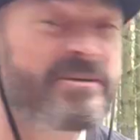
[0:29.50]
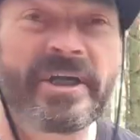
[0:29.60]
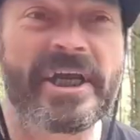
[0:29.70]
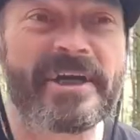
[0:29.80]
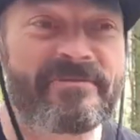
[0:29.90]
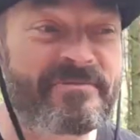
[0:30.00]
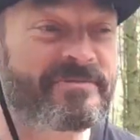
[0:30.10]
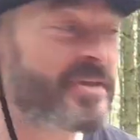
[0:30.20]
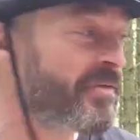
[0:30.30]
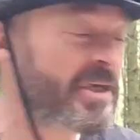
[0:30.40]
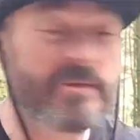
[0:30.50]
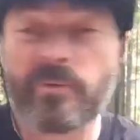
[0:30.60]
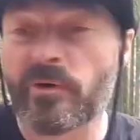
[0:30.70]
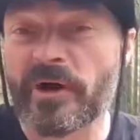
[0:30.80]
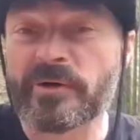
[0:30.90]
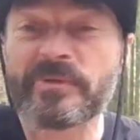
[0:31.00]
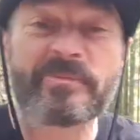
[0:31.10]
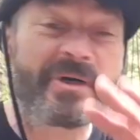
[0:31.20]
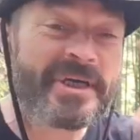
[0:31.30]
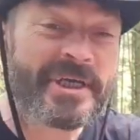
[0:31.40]
Great. Never get the boat out,
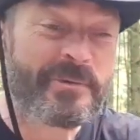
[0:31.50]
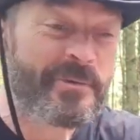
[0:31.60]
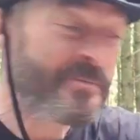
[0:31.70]
but hey ho.